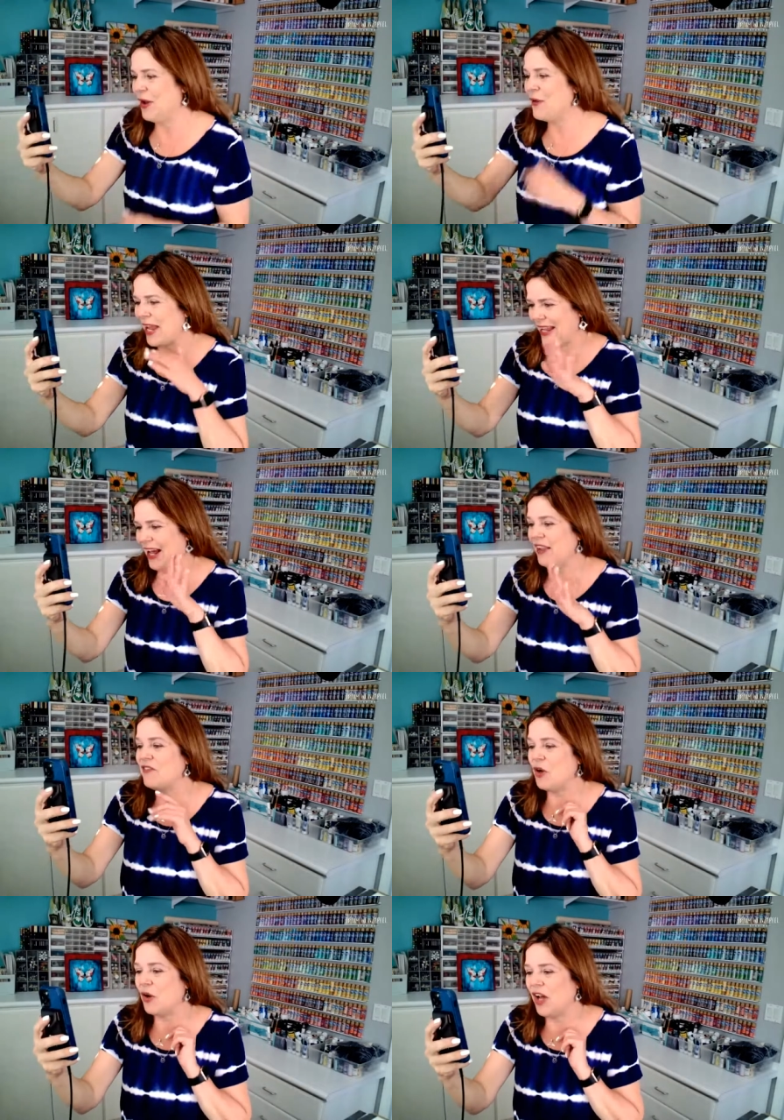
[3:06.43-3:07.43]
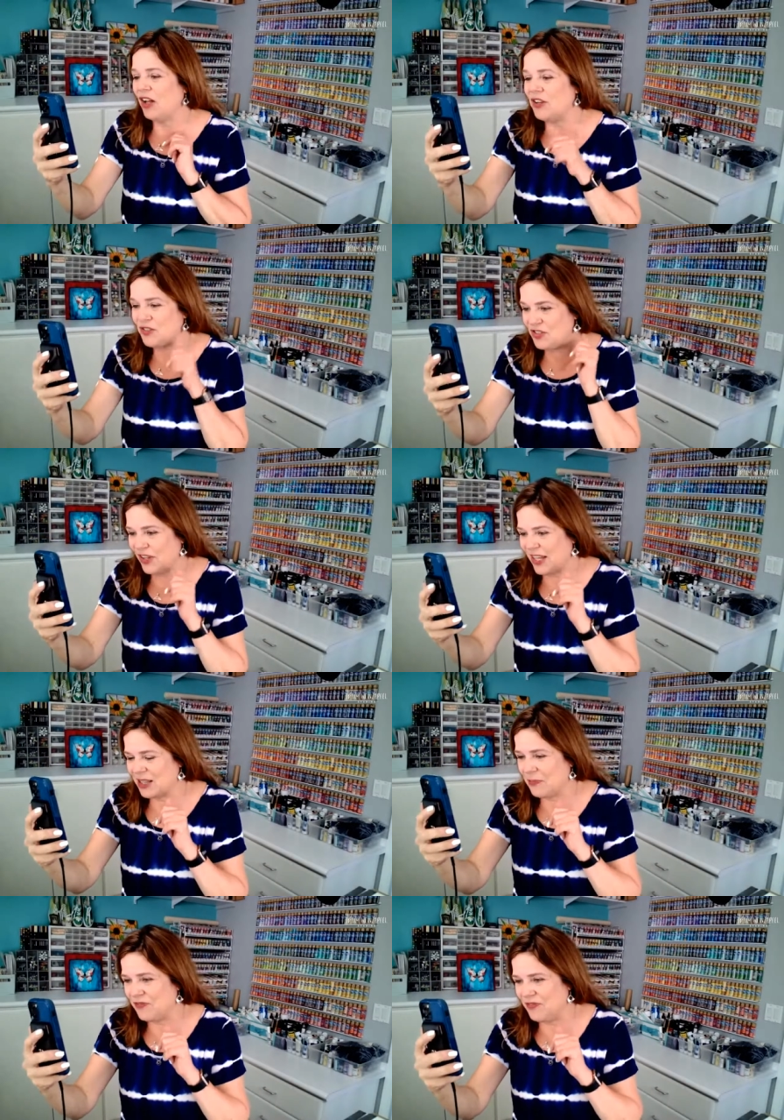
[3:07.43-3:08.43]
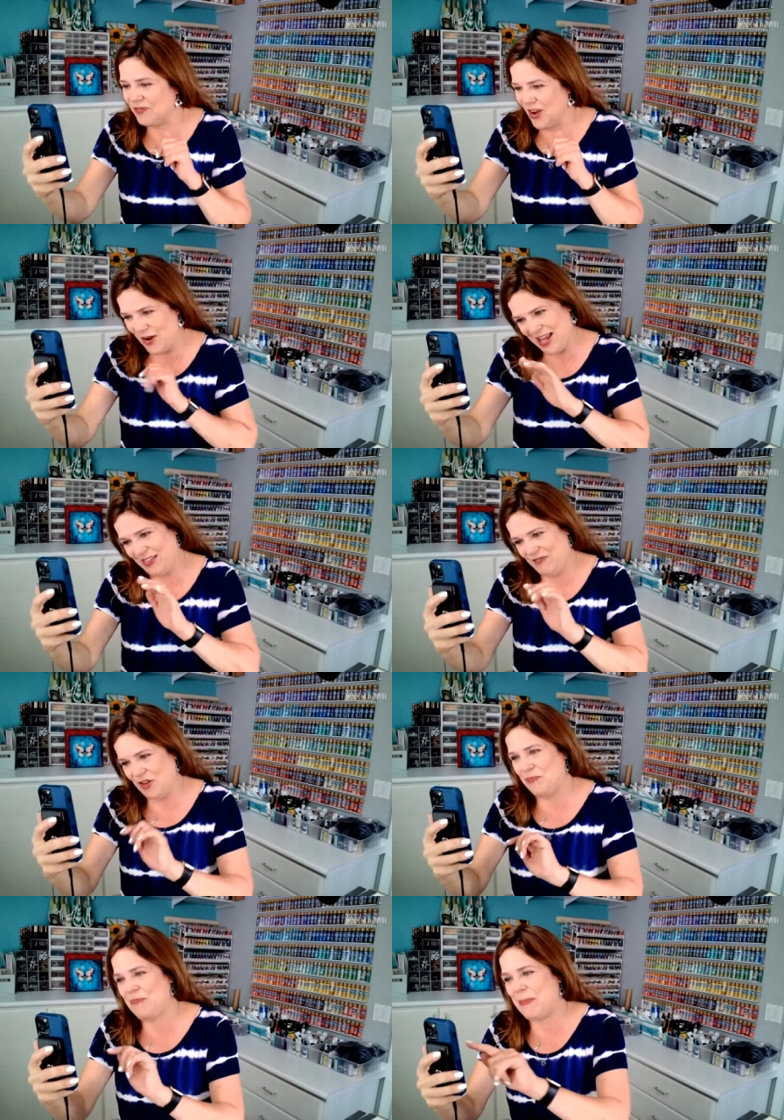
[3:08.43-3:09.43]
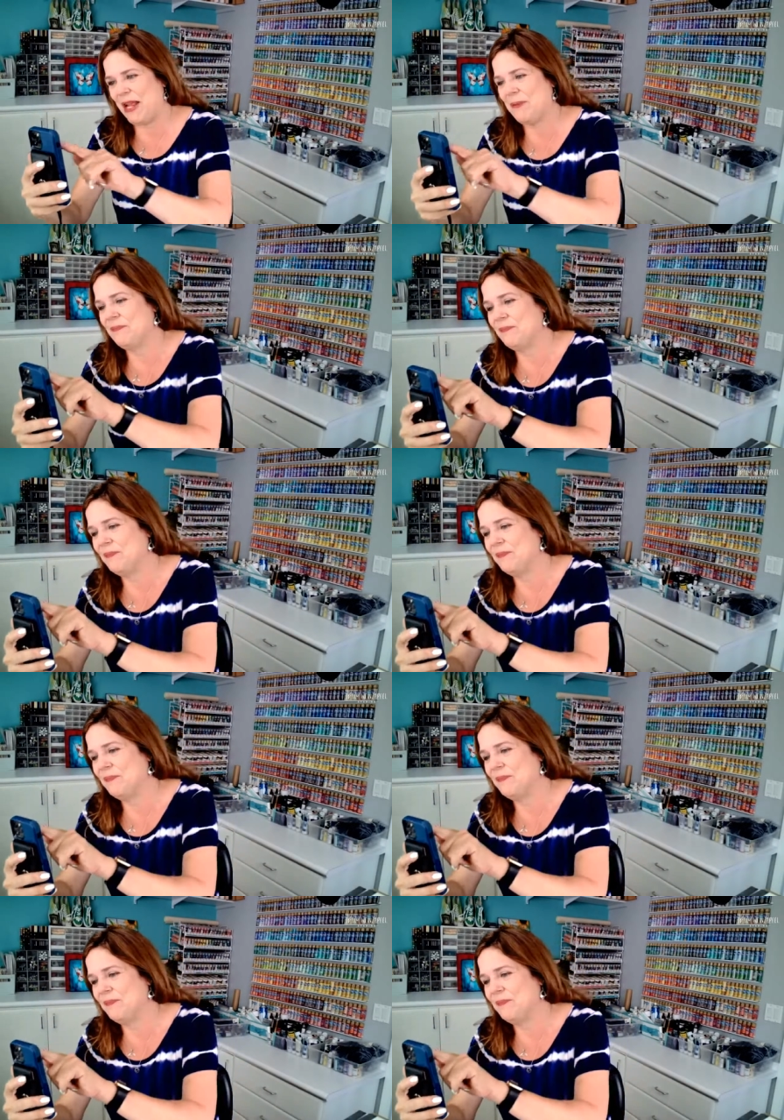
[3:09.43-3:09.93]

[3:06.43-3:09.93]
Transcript: Okay. I love you. I'll call you. Did you like the... Okay. Love you. Bye-bye.